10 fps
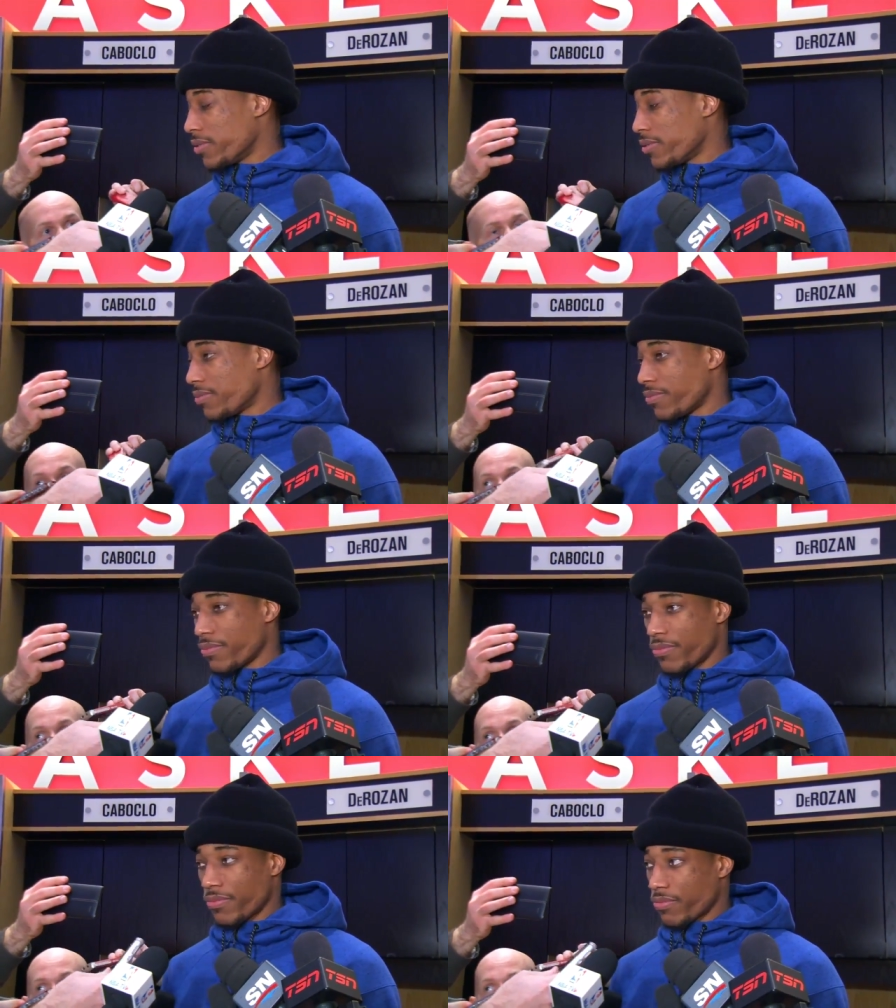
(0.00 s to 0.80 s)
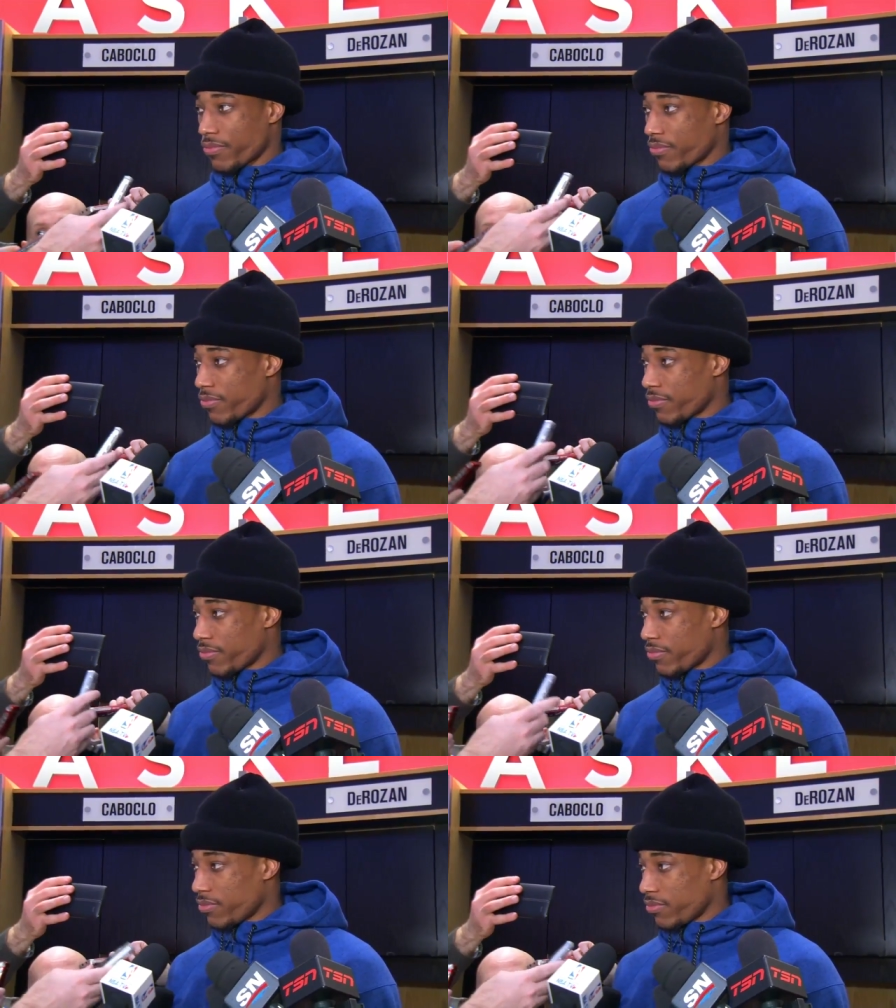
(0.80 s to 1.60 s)
How sick of you were
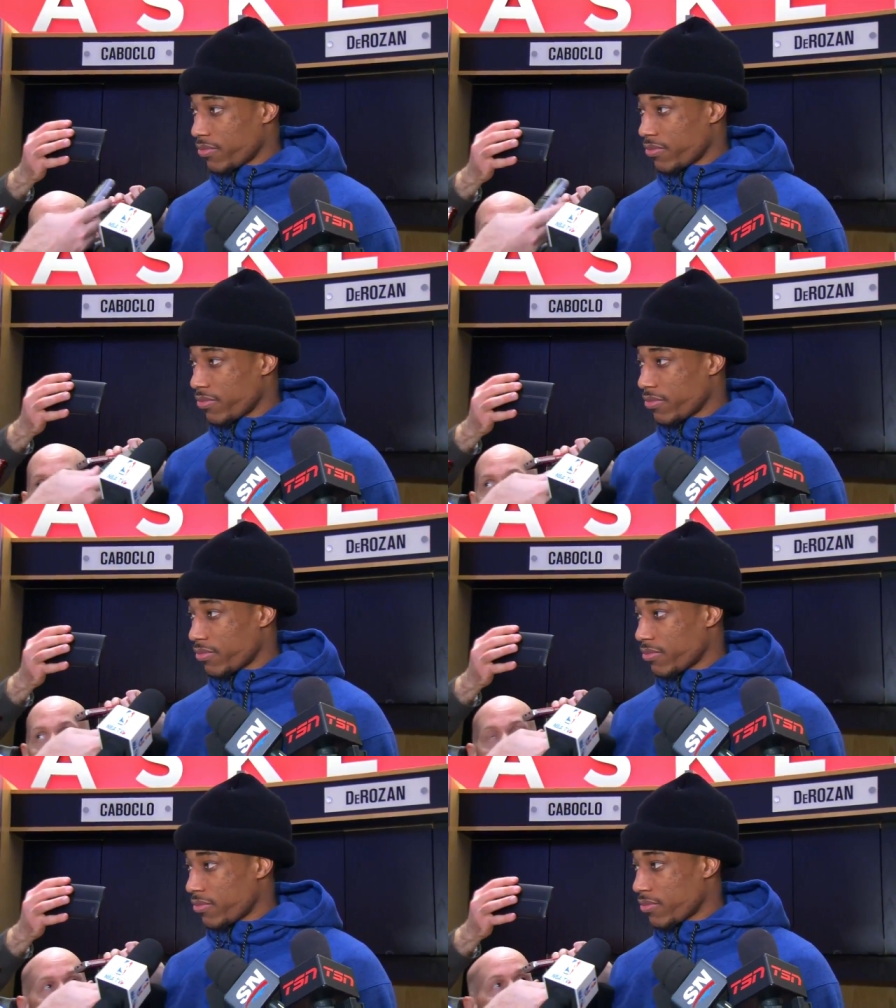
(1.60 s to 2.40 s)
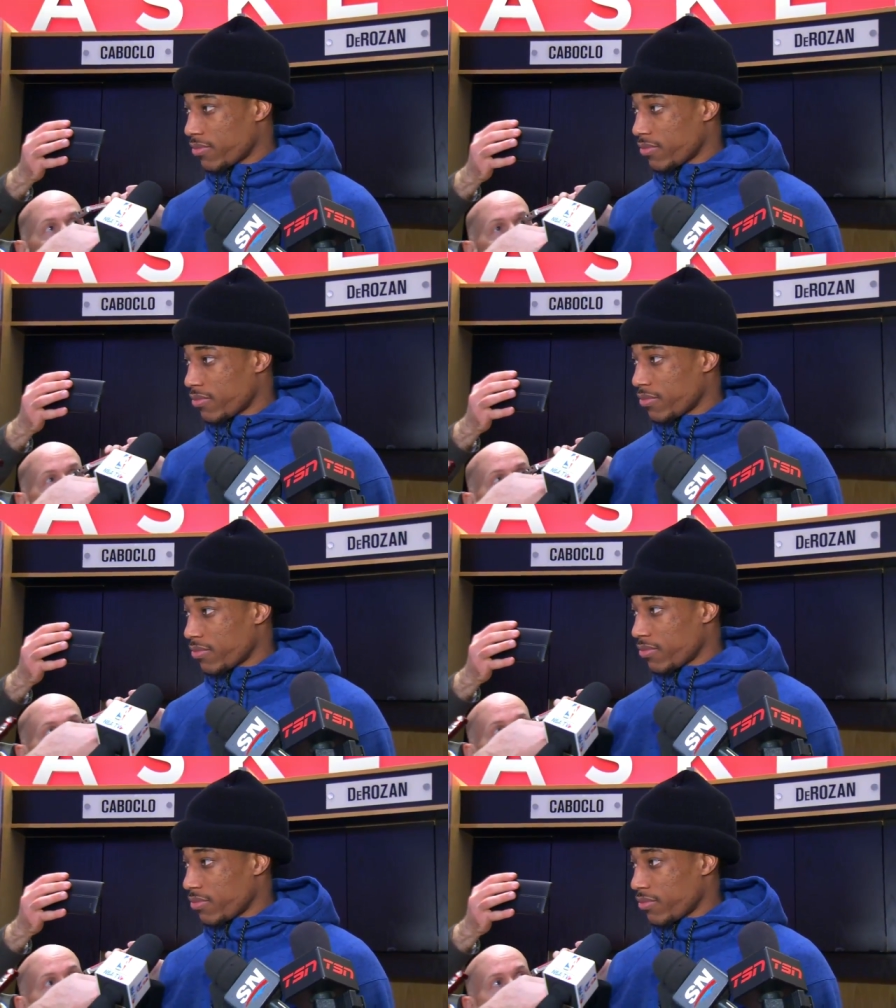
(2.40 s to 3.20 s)
hearing about that whole Chicago
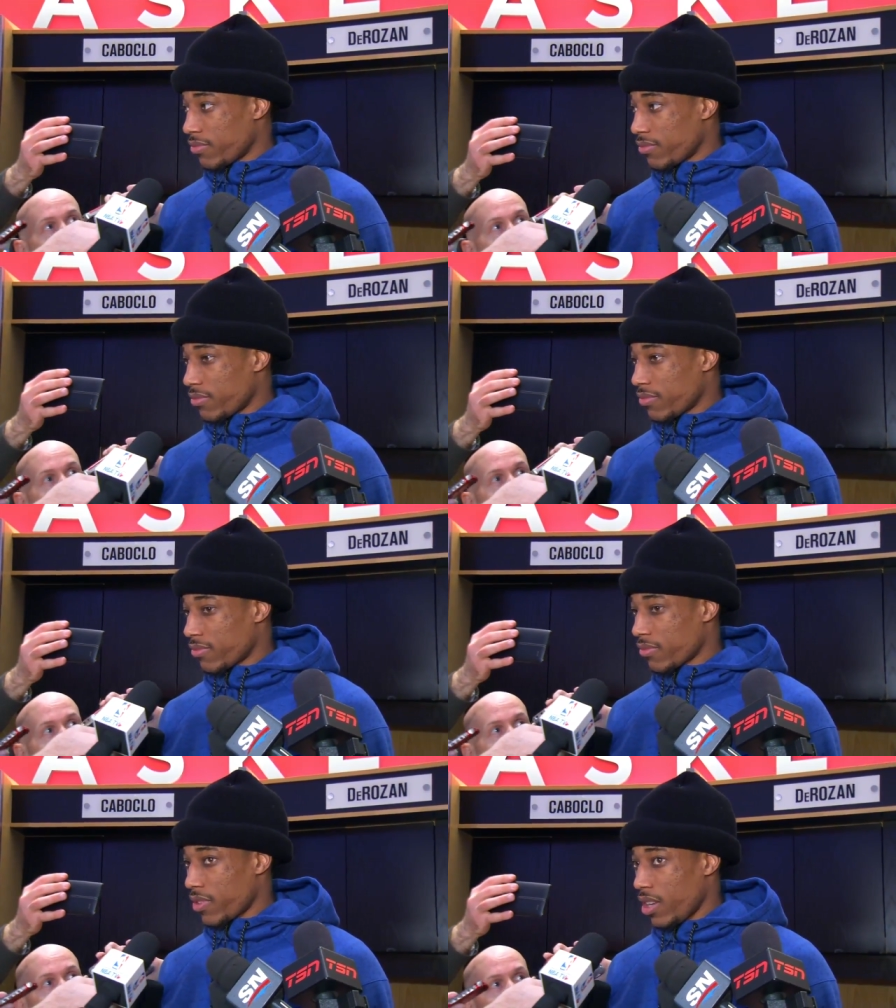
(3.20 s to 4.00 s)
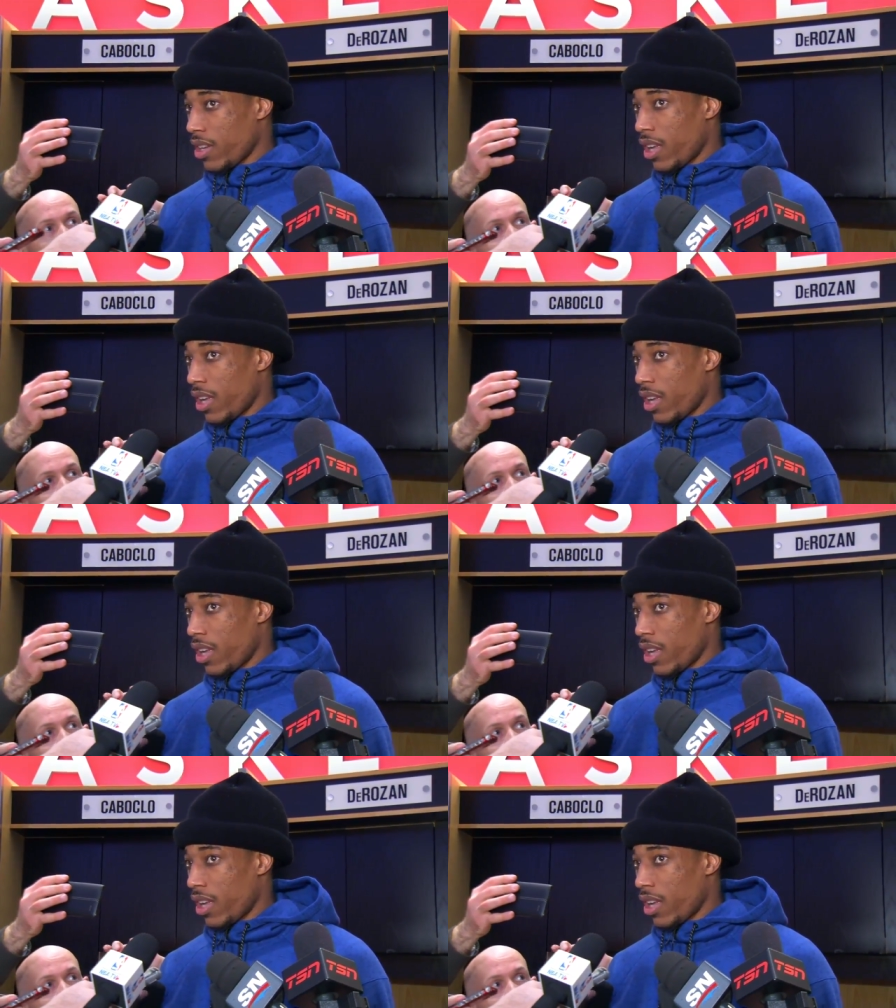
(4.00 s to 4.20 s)
eleven wins in a row?